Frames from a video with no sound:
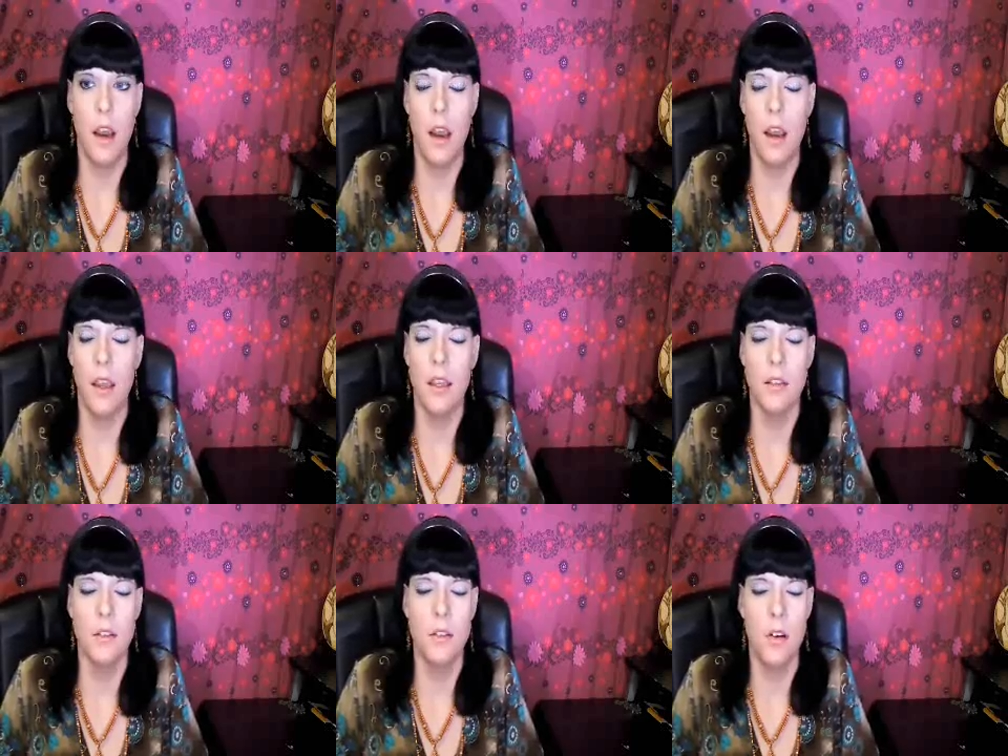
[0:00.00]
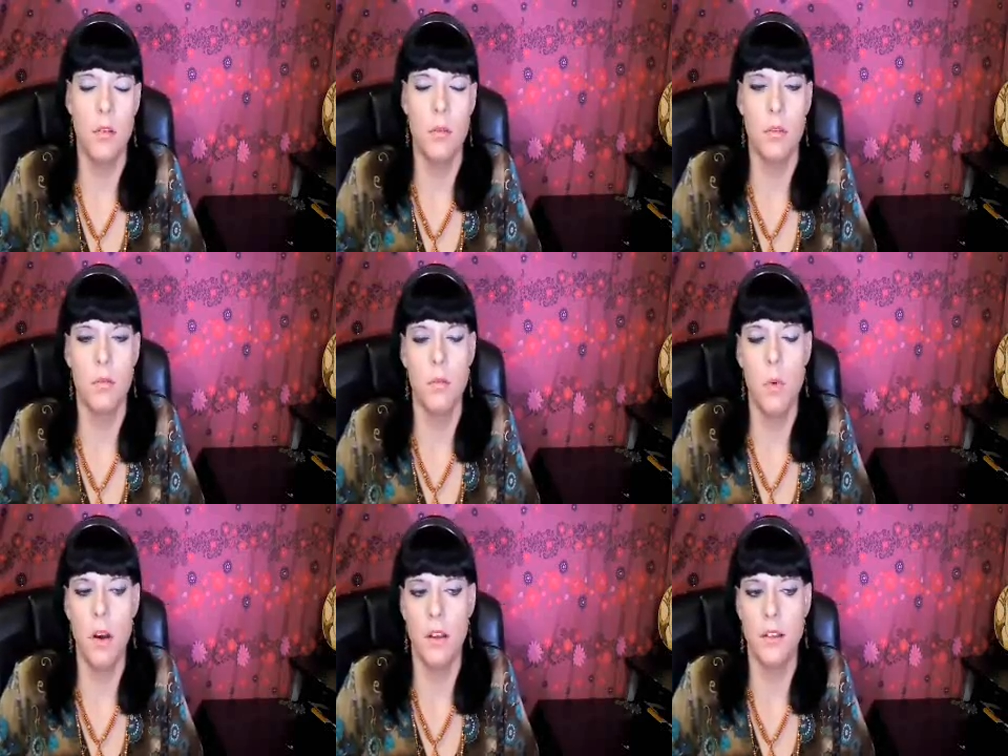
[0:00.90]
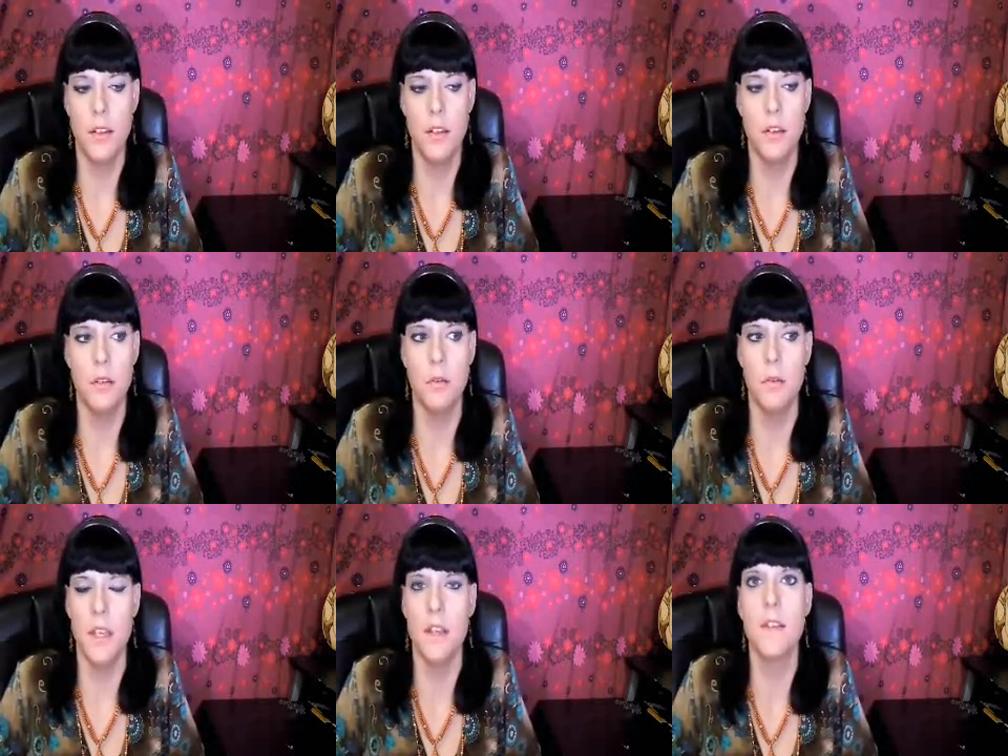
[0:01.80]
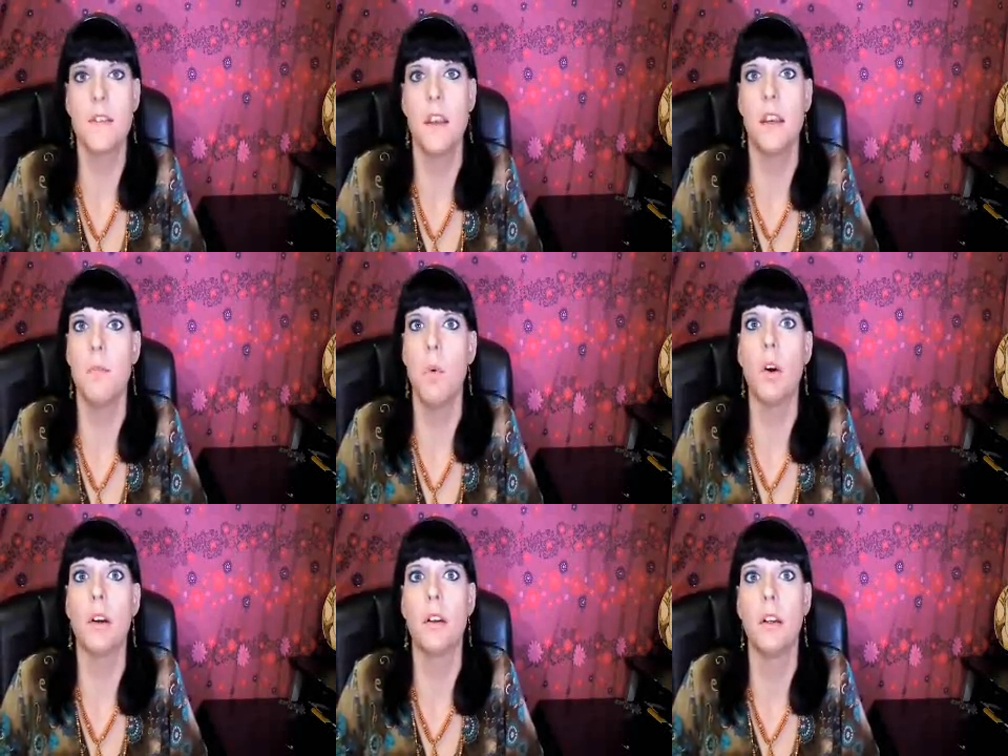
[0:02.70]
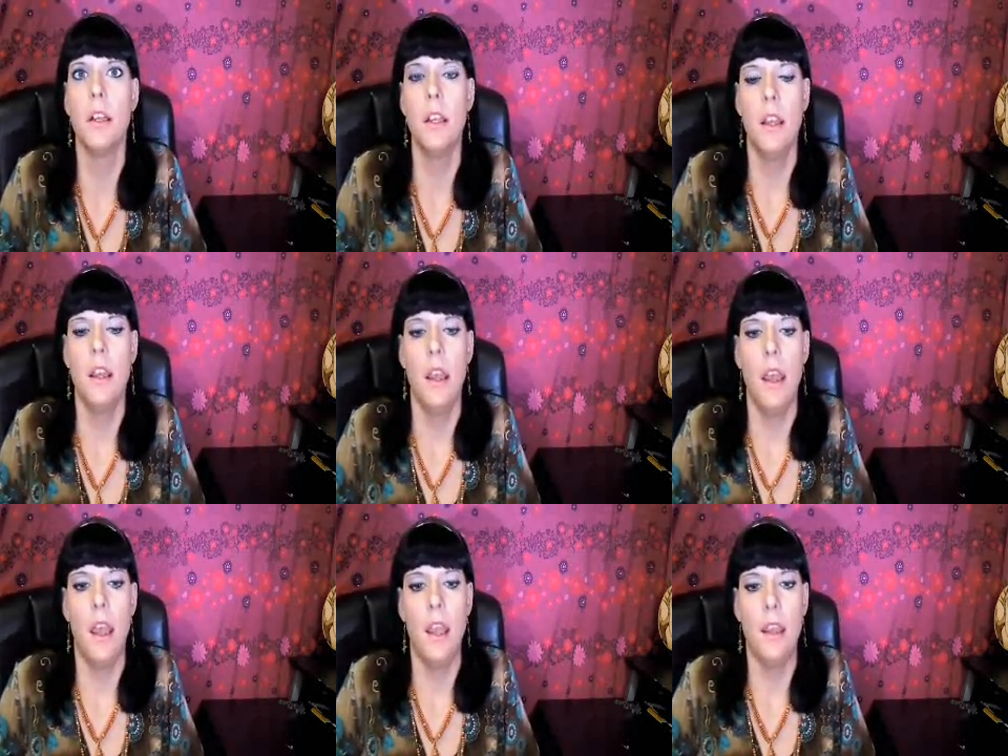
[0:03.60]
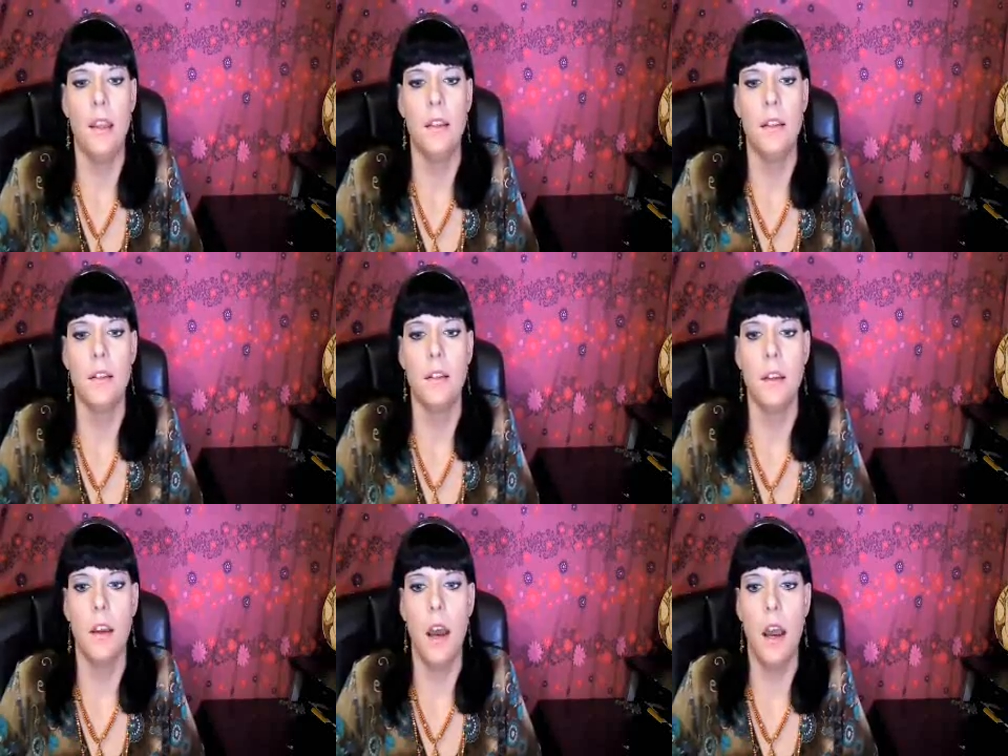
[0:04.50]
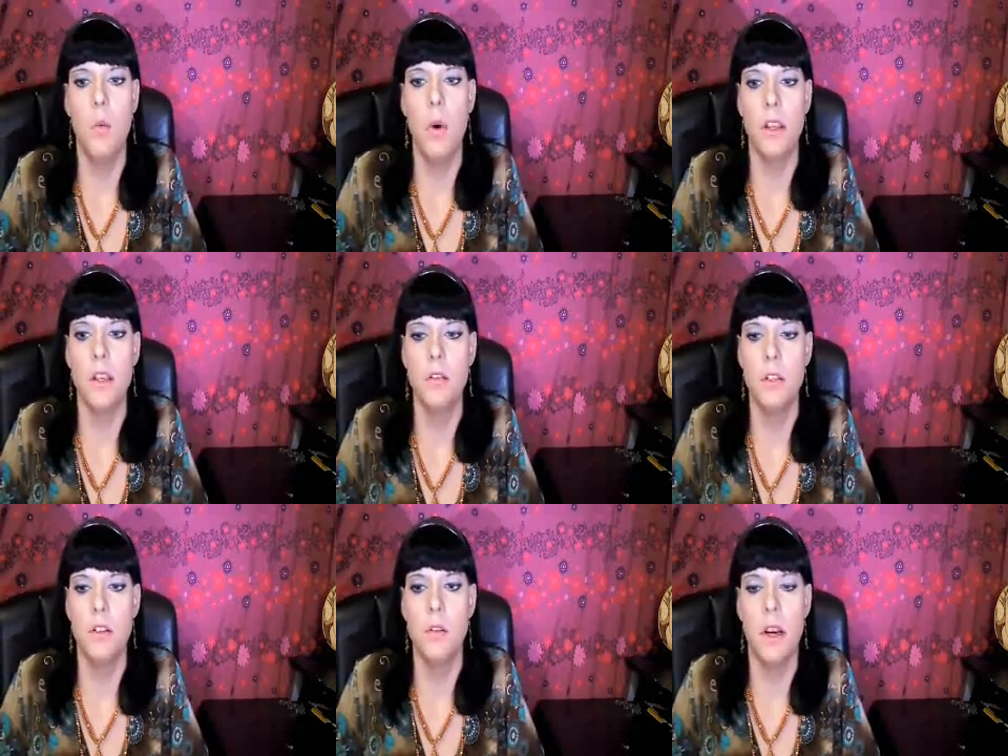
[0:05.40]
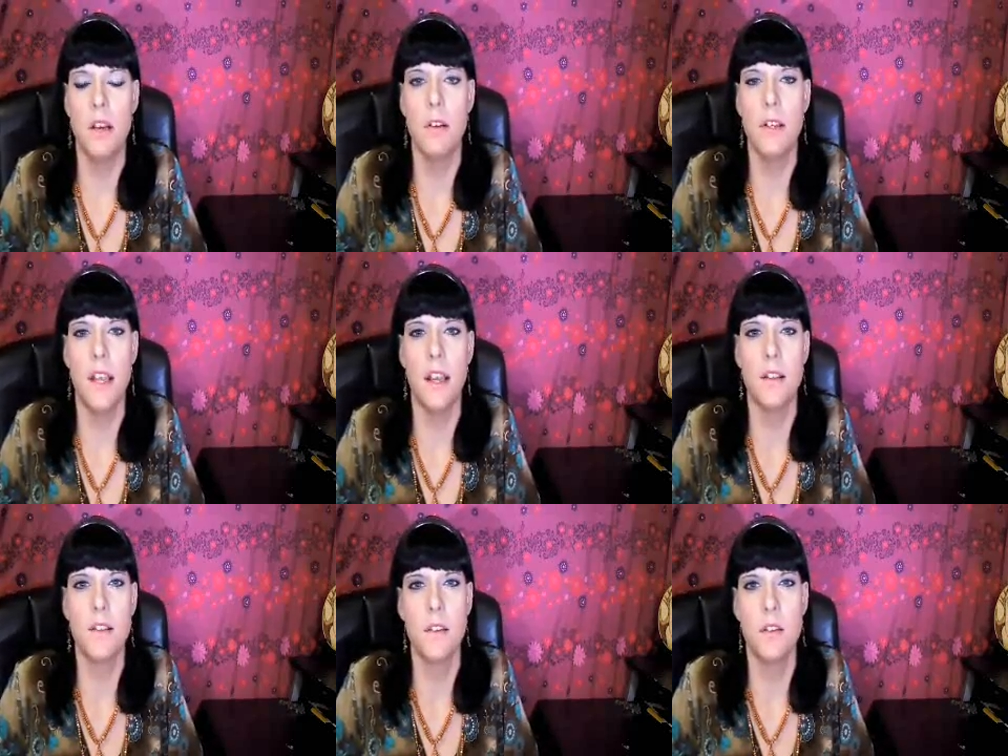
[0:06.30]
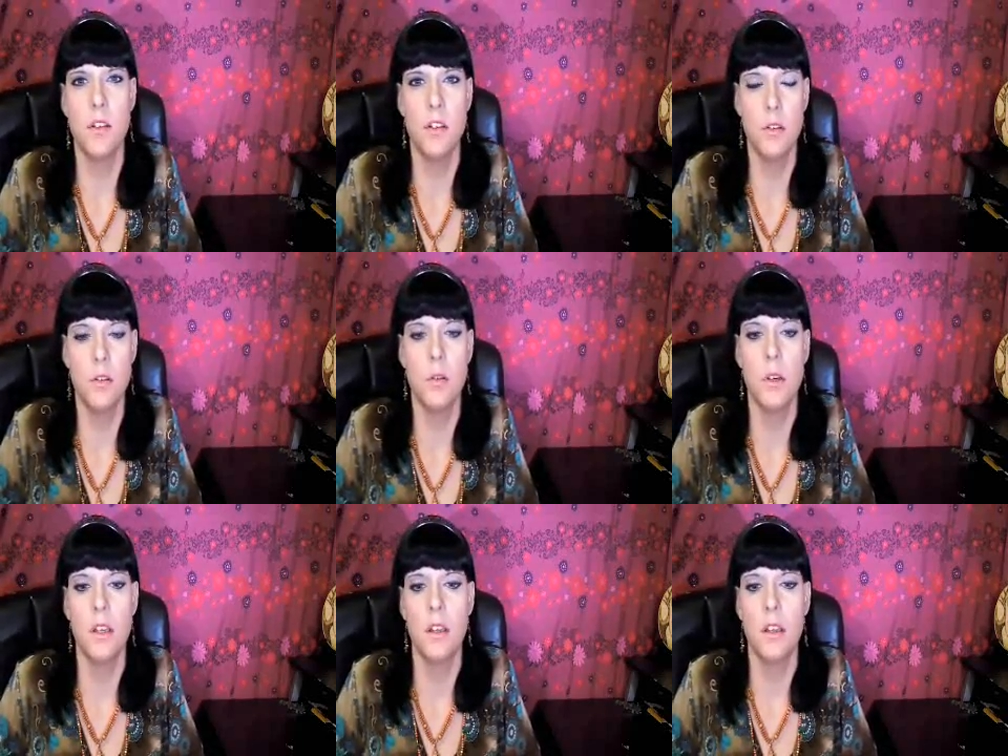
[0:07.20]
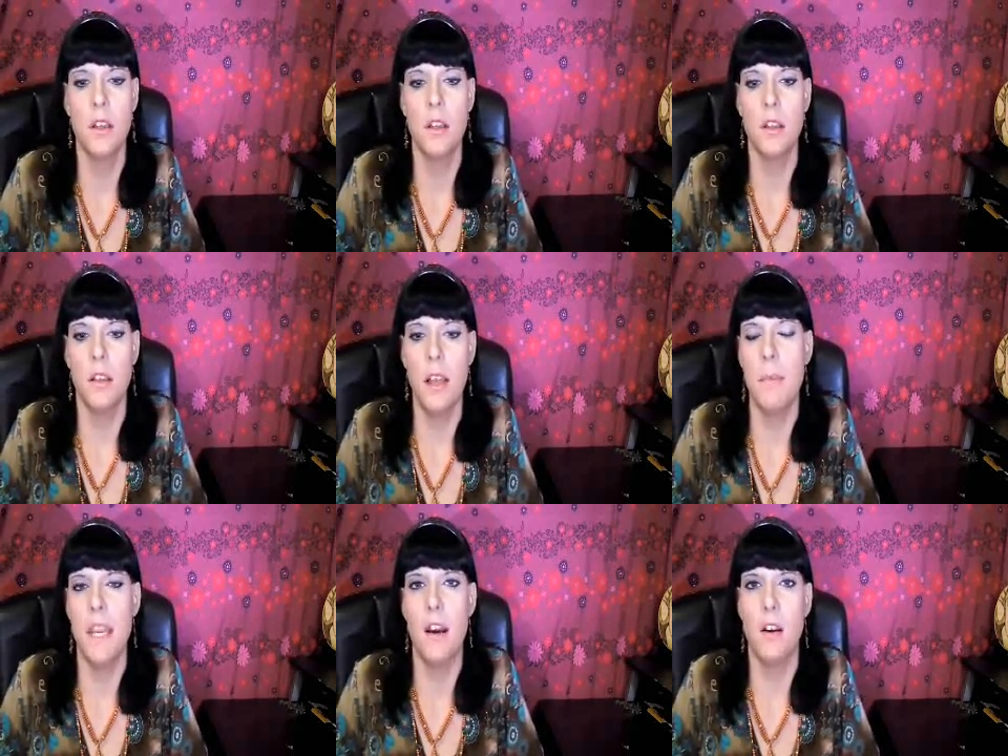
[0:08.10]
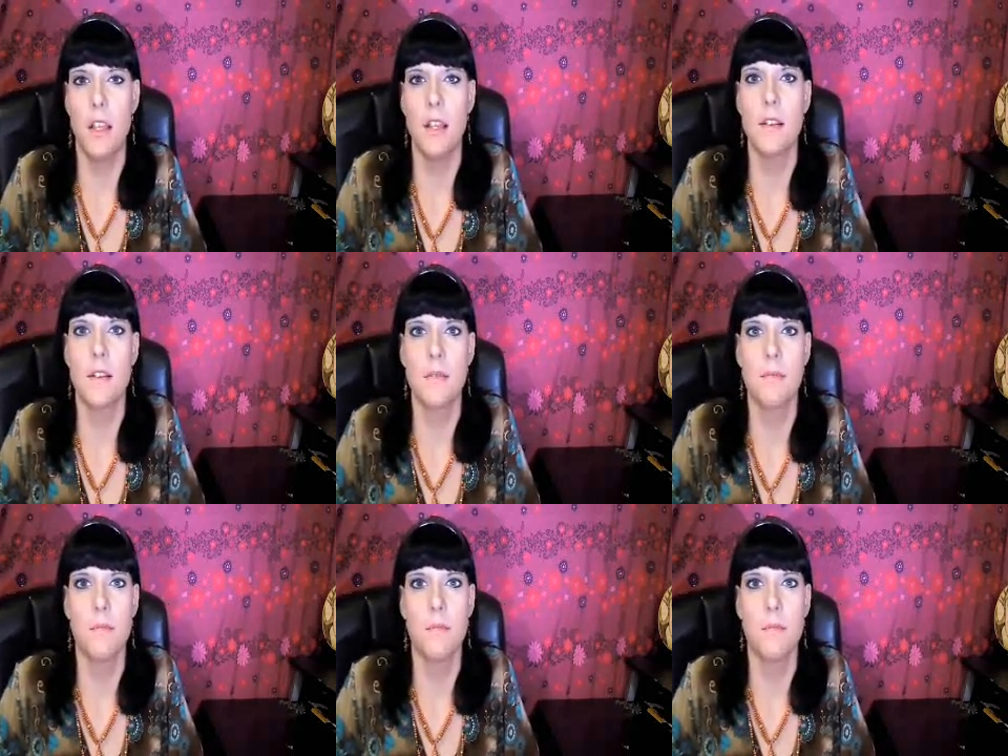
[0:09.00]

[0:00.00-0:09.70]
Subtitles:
I don't want to do this anymore. And I want you to do whatever it takes to let me out of this.